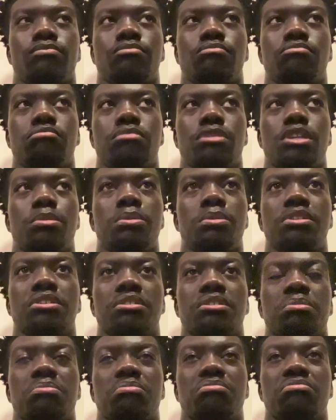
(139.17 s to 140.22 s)
maybe
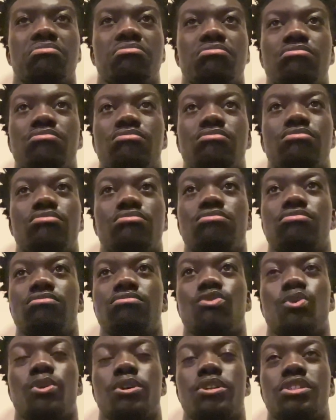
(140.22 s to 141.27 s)
some
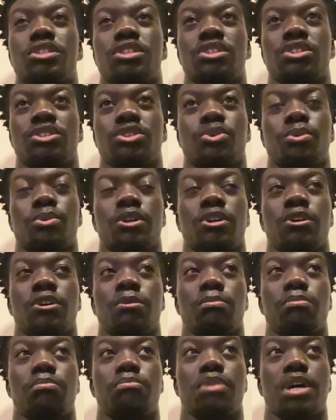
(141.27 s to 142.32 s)
watches as well,
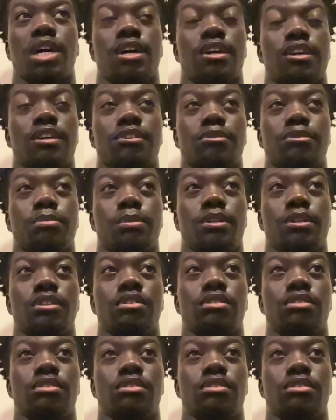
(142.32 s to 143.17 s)
bags. But